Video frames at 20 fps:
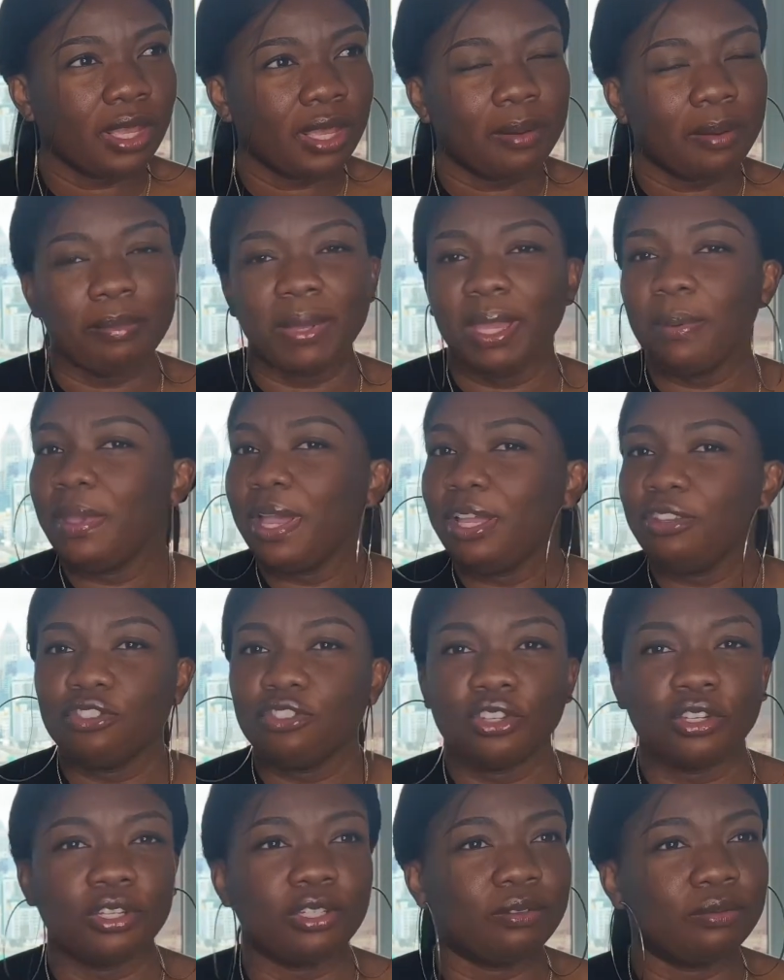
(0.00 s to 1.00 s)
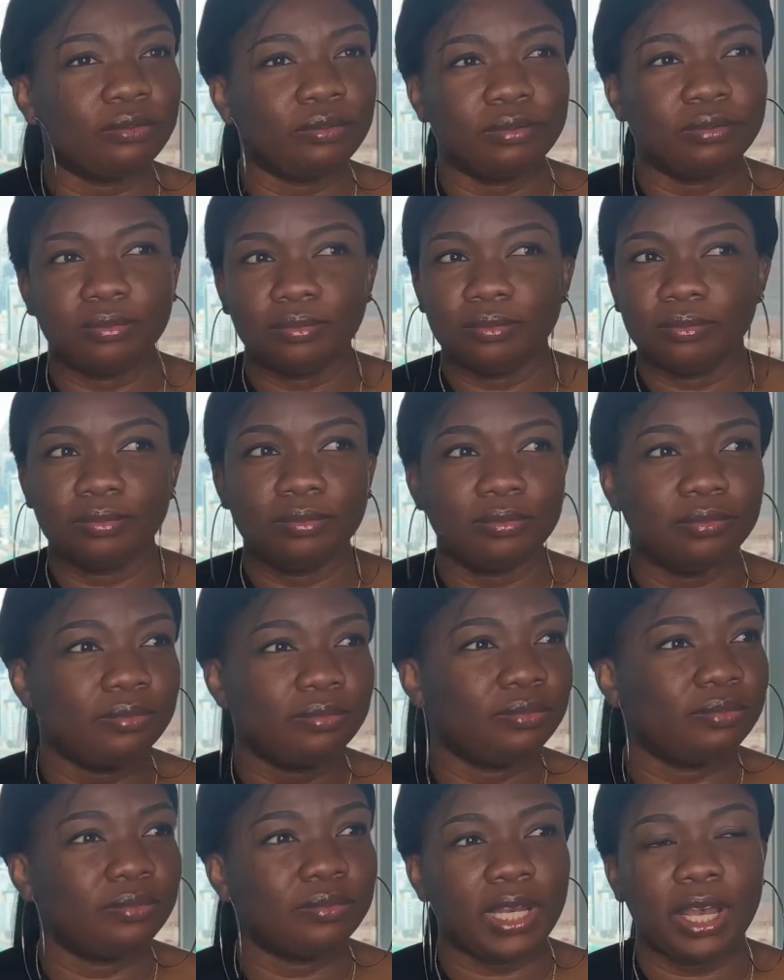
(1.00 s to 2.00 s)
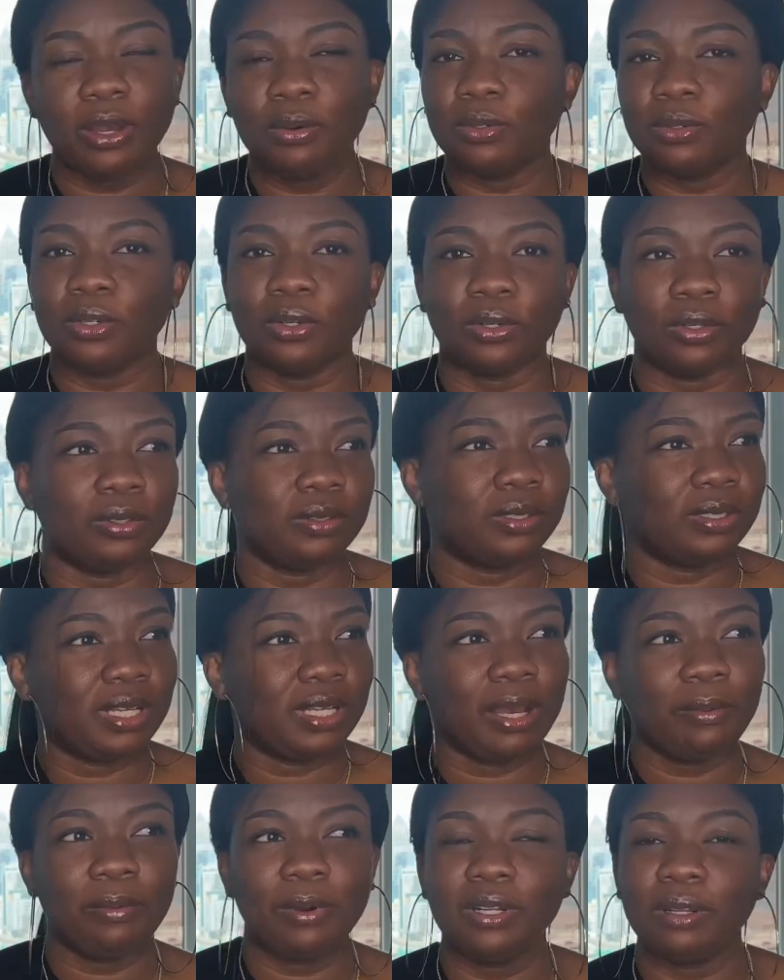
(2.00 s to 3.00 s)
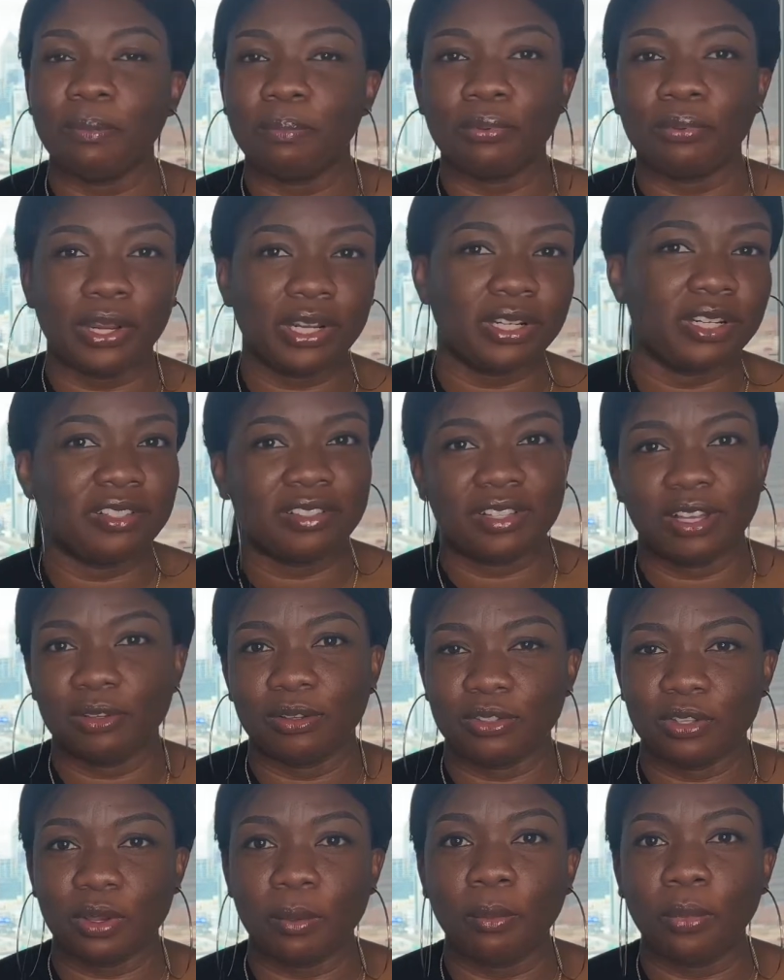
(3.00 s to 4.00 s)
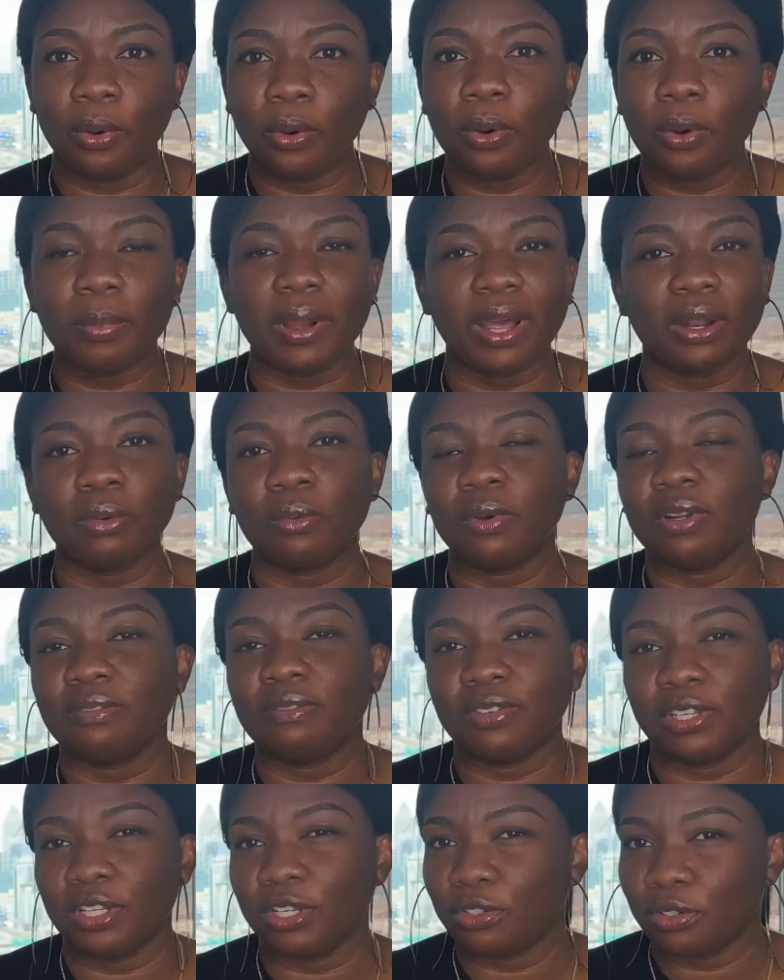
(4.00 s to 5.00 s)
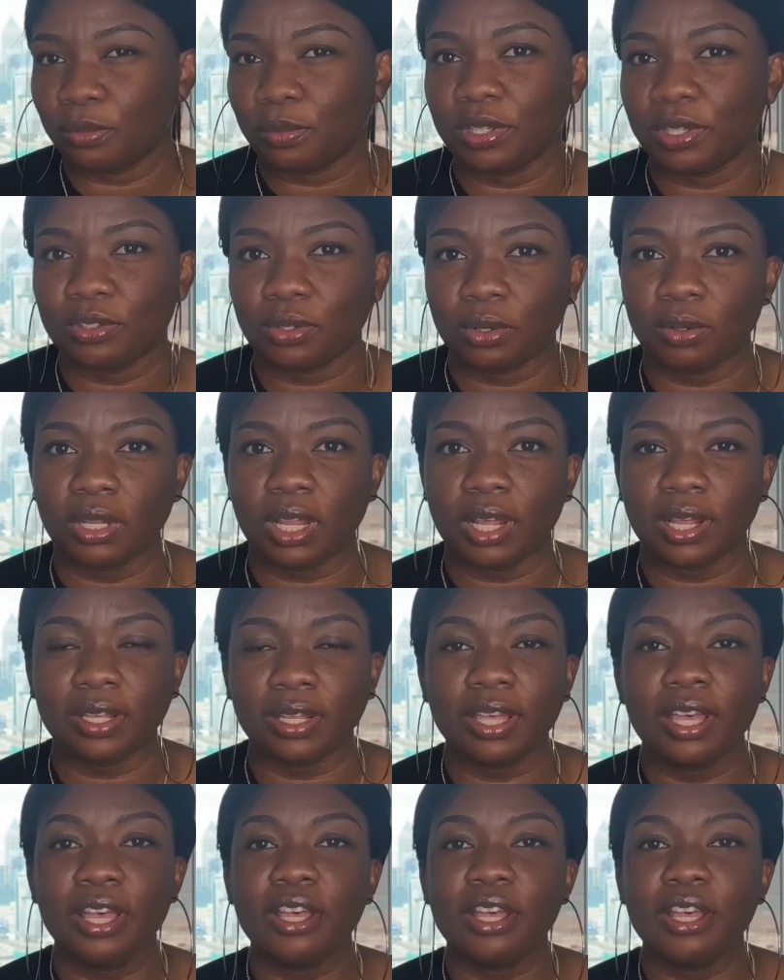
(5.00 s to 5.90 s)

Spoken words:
Maybe I should, I don't know. I want to break this down some more, but I don't want the video to be so long.